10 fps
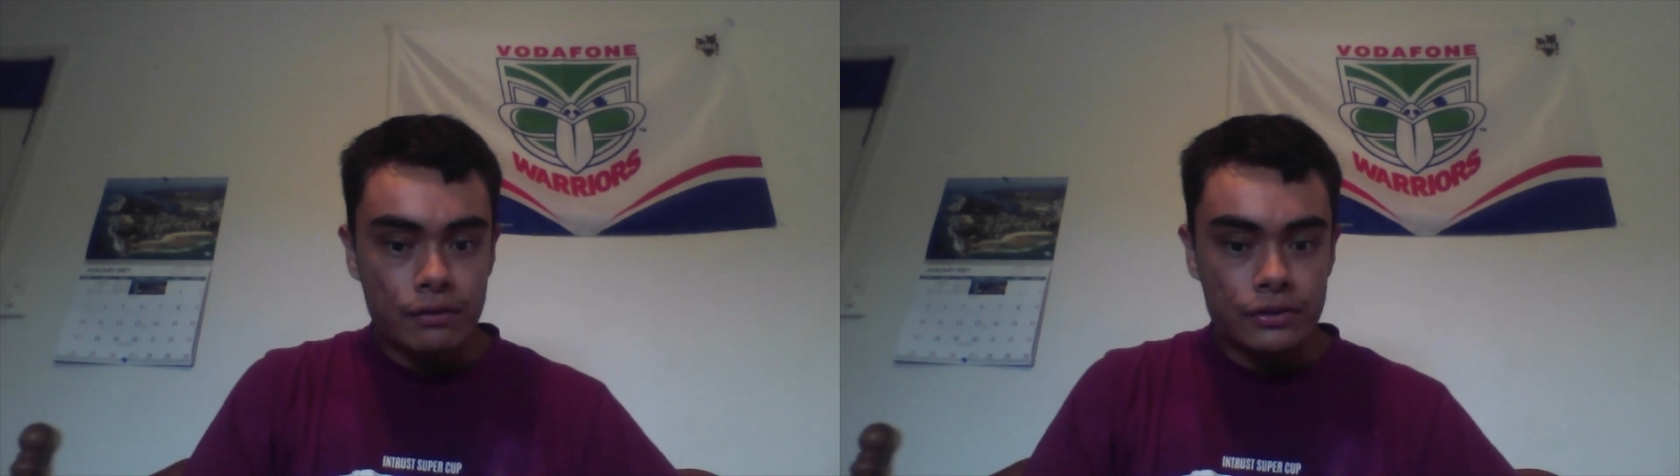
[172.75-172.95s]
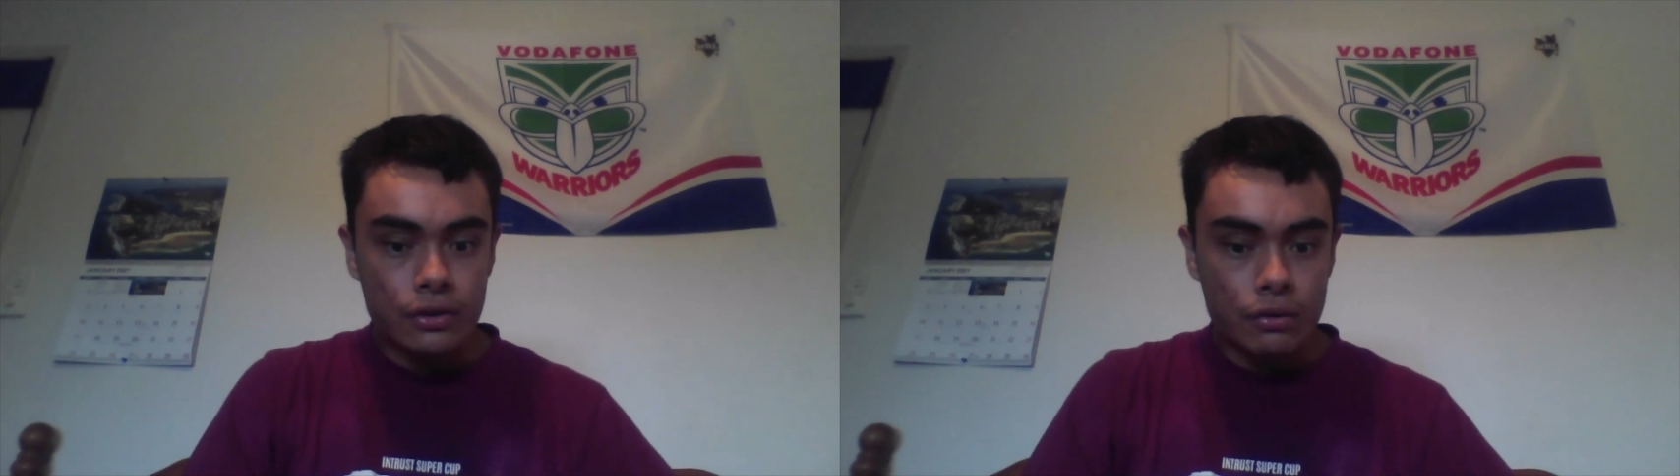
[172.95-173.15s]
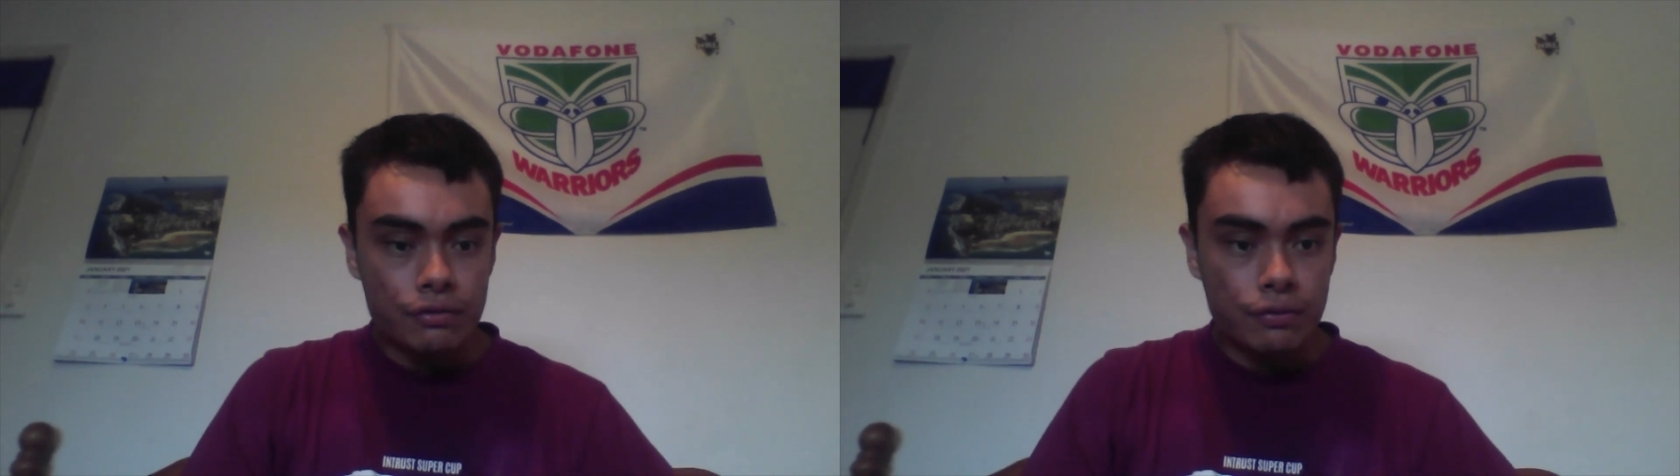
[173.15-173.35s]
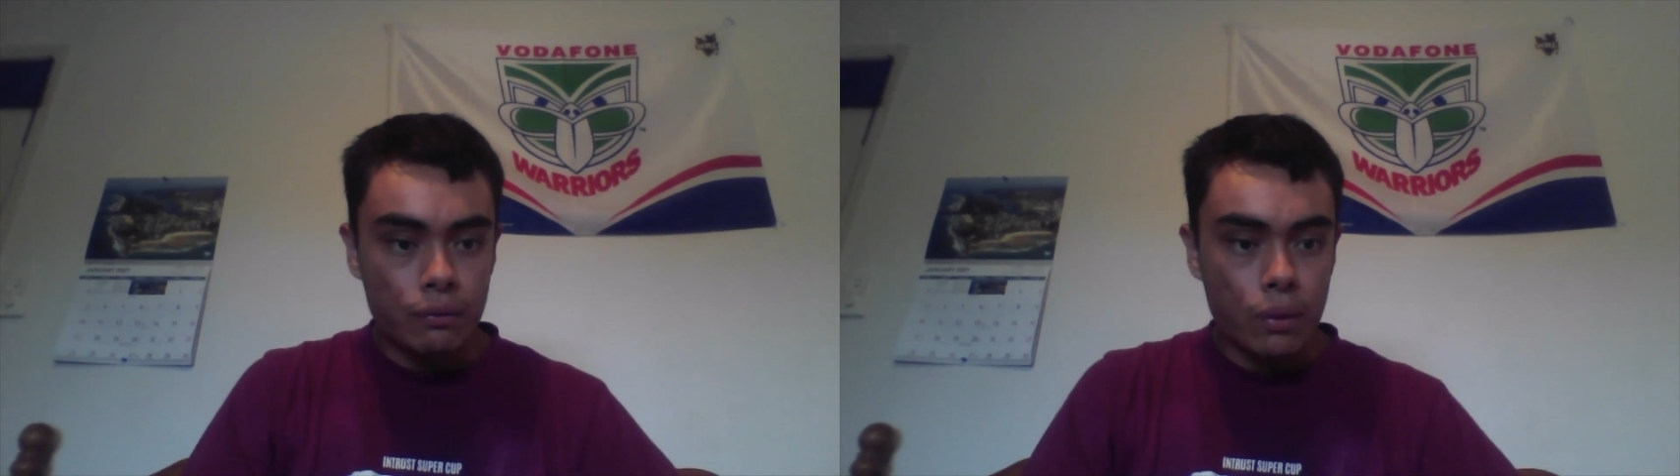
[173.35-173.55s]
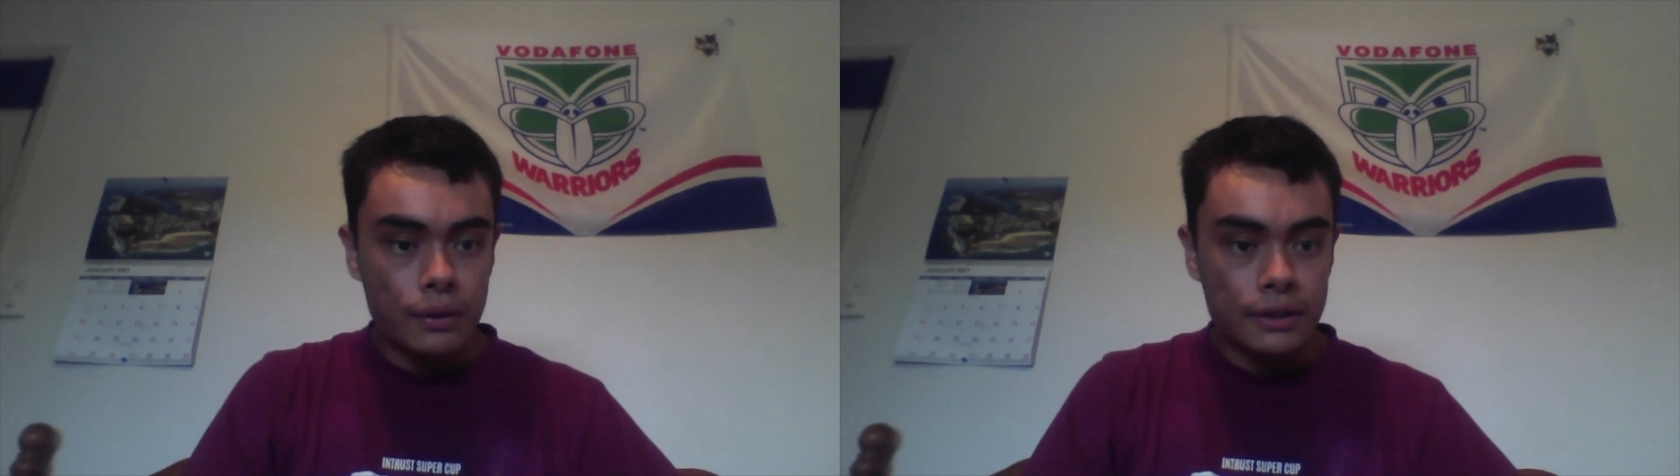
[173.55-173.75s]
result for
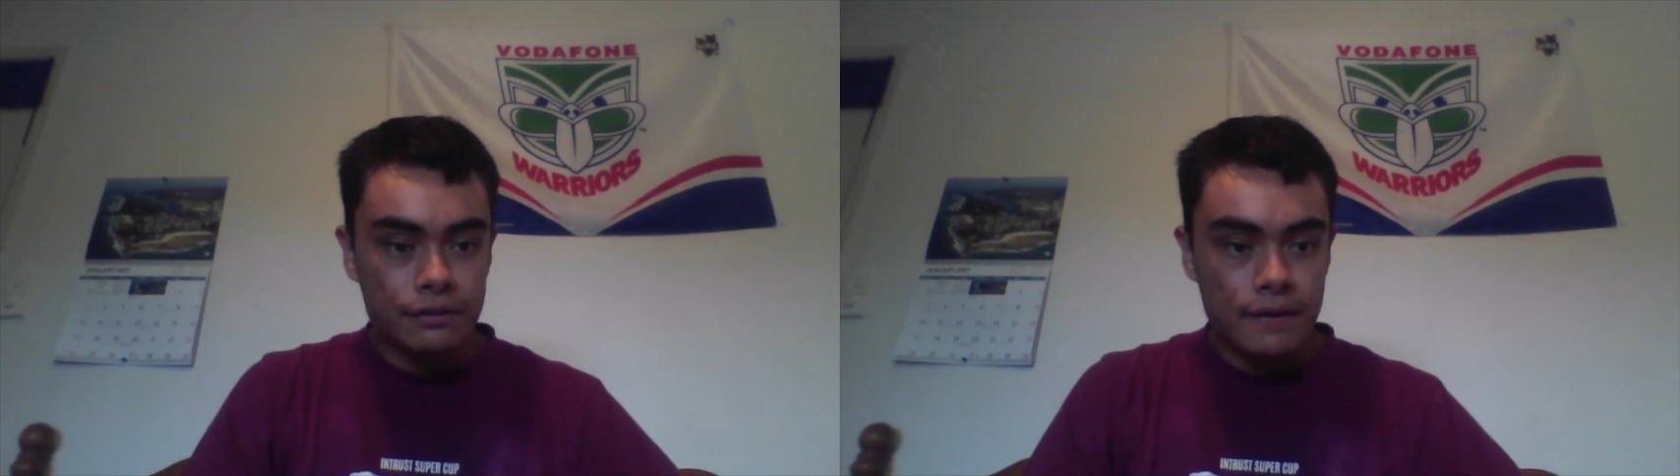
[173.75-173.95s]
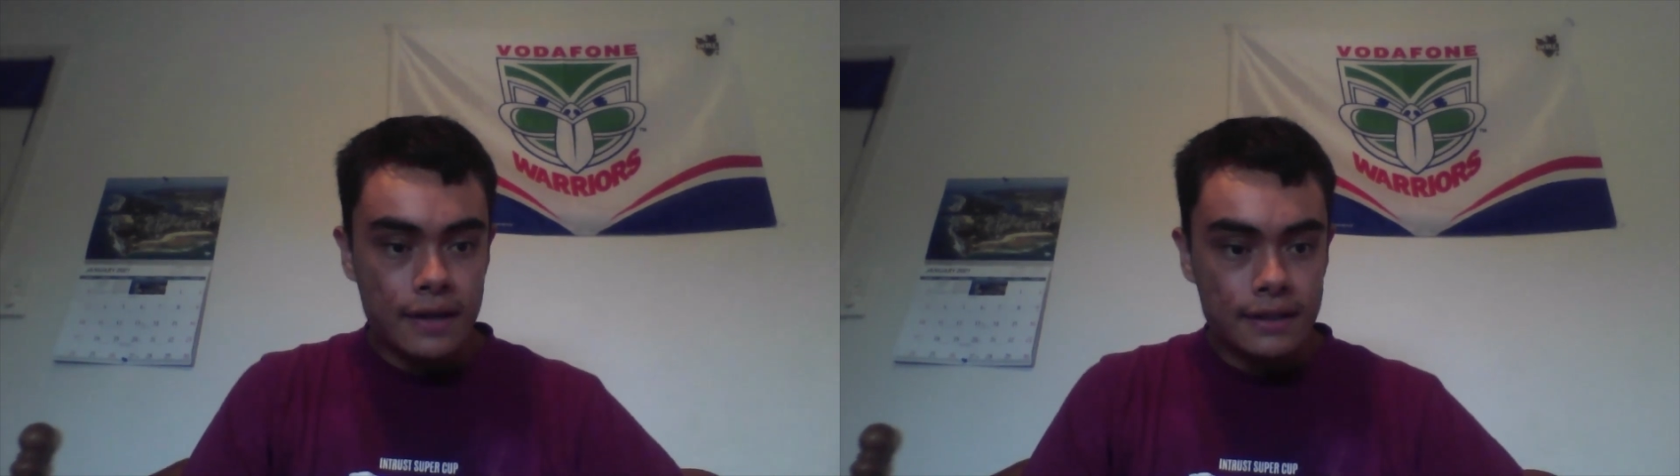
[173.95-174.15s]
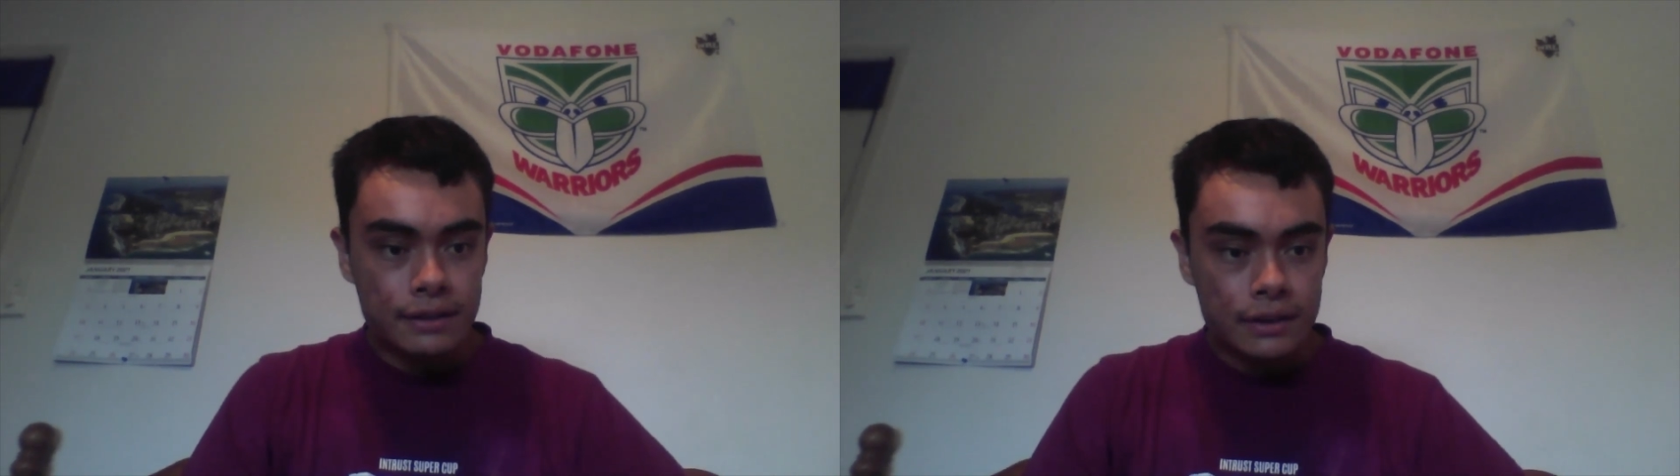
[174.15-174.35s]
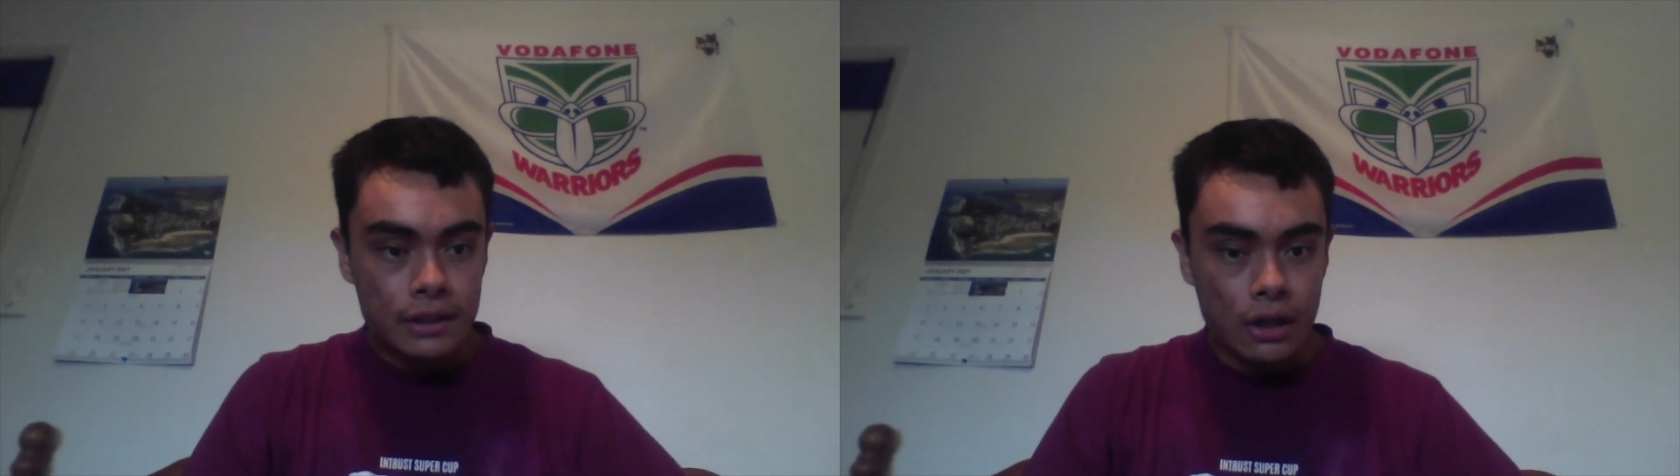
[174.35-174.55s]
Warriors fans